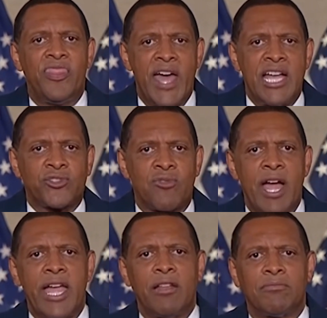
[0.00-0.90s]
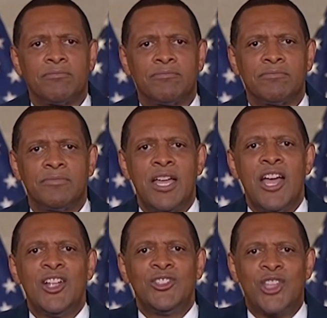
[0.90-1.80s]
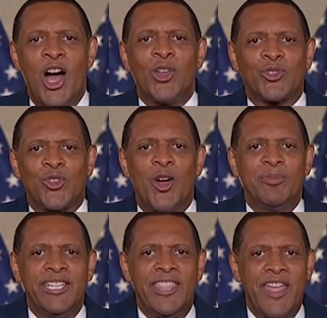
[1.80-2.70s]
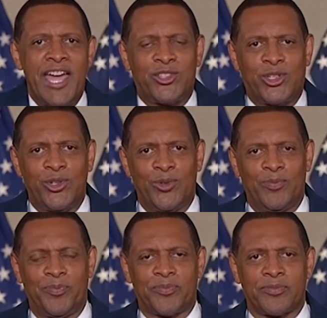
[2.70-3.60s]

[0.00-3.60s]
That's right. Donald Trump did that too.